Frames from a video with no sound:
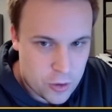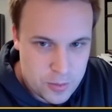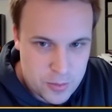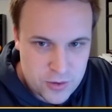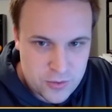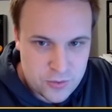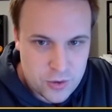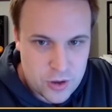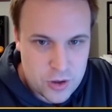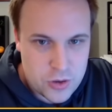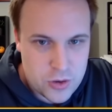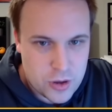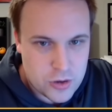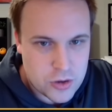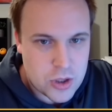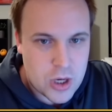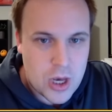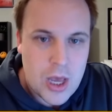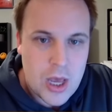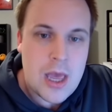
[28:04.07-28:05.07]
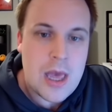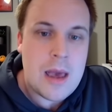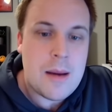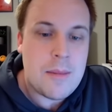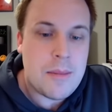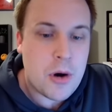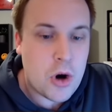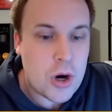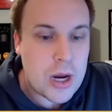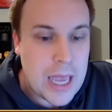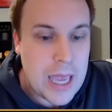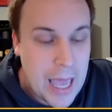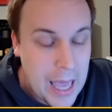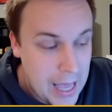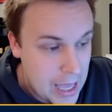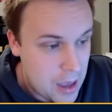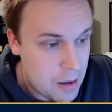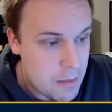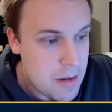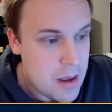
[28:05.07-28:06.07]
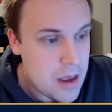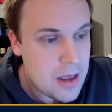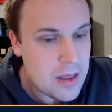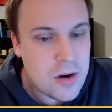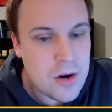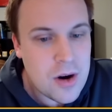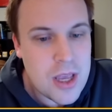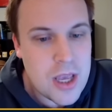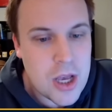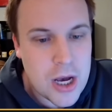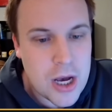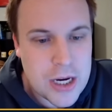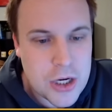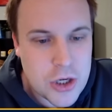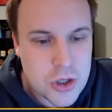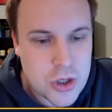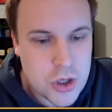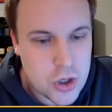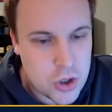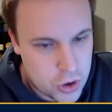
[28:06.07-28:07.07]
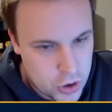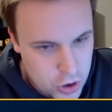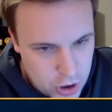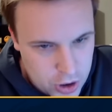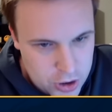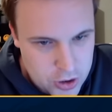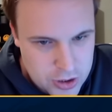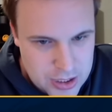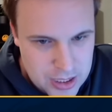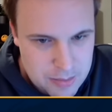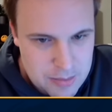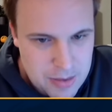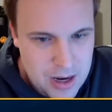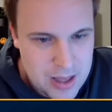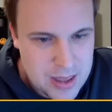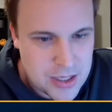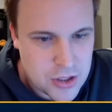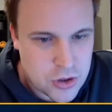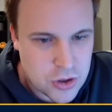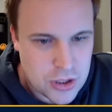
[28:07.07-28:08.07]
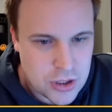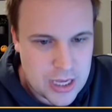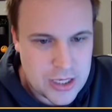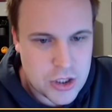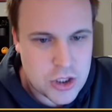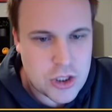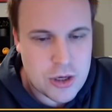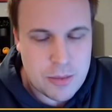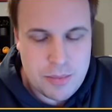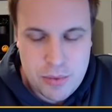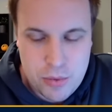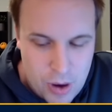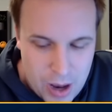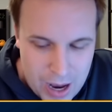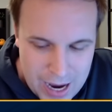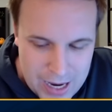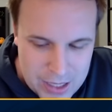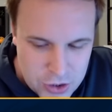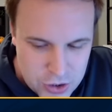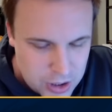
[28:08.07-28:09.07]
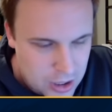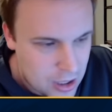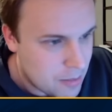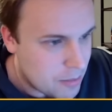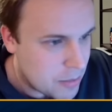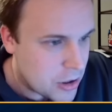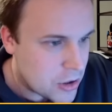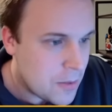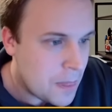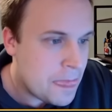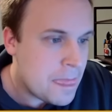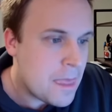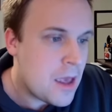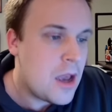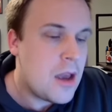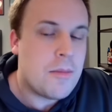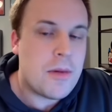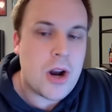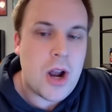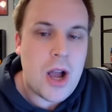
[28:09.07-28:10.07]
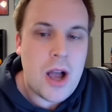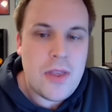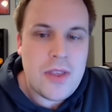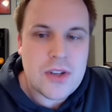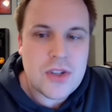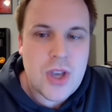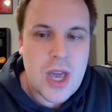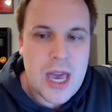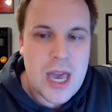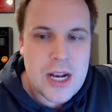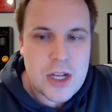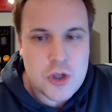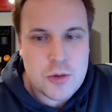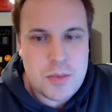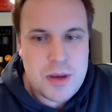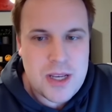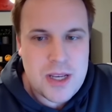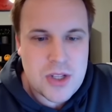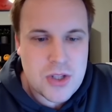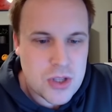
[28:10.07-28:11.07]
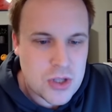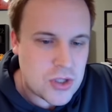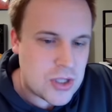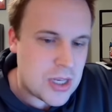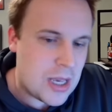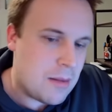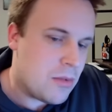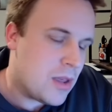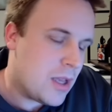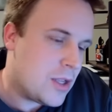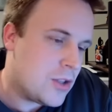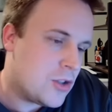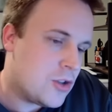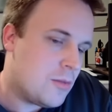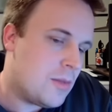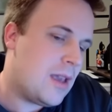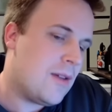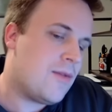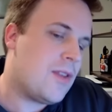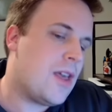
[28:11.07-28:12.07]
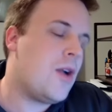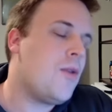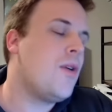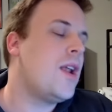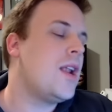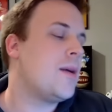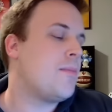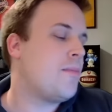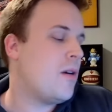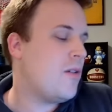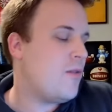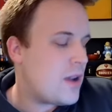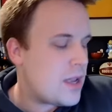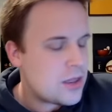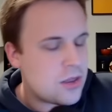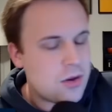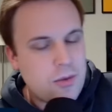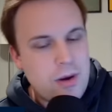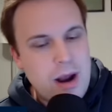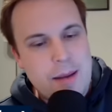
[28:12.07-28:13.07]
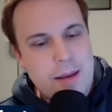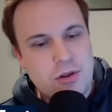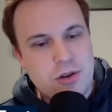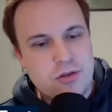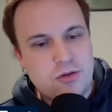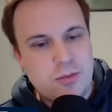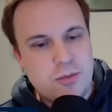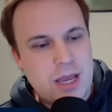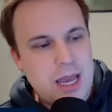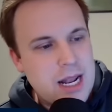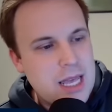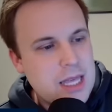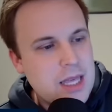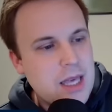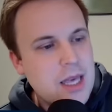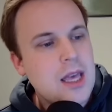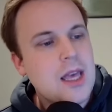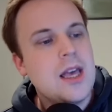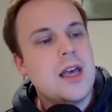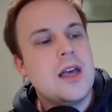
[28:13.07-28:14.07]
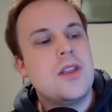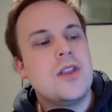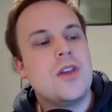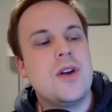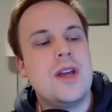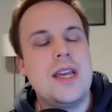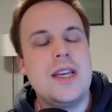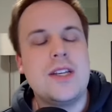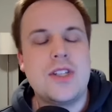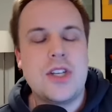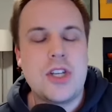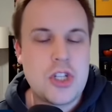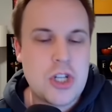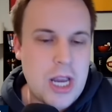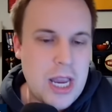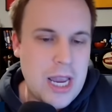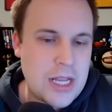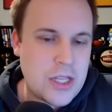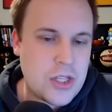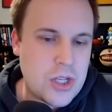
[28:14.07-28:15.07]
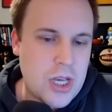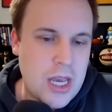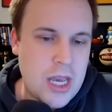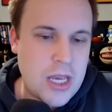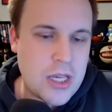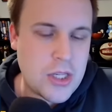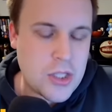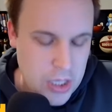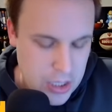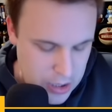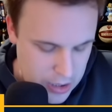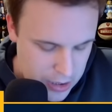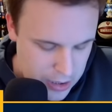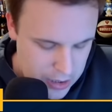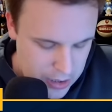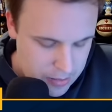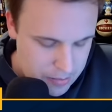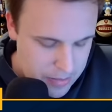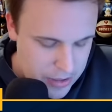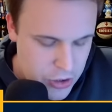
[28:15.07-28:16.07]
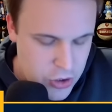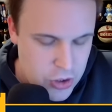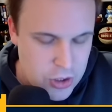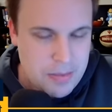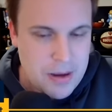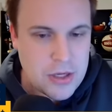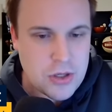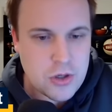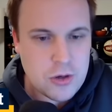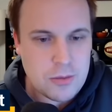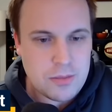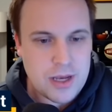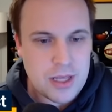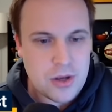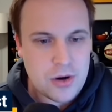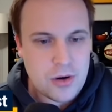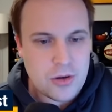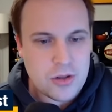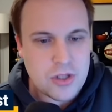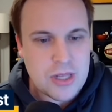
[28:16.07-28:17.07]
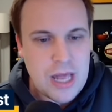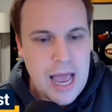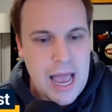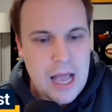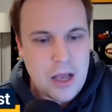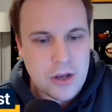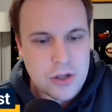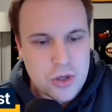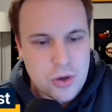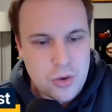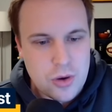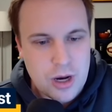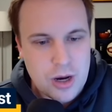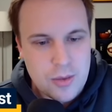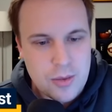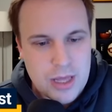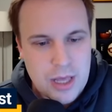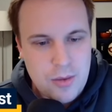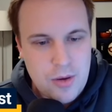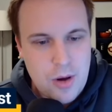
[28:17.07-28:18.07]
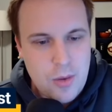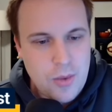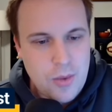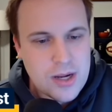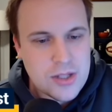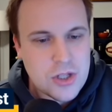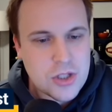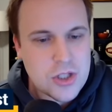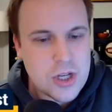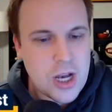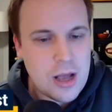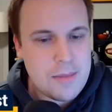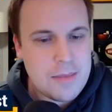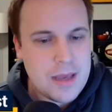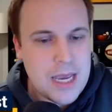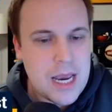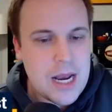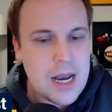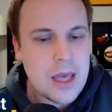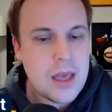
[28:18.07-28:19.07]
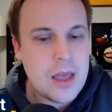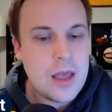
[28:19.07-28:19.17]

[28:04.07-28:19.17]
most free throws per game. They're a younger team. None of these are like surprising numbers. But all this kind of speaks to the same thing to me. If they want to prevent the Raptors from getting their easy chances and make sure the Pacers are playing their own style, scoring when they want, what does this all mean?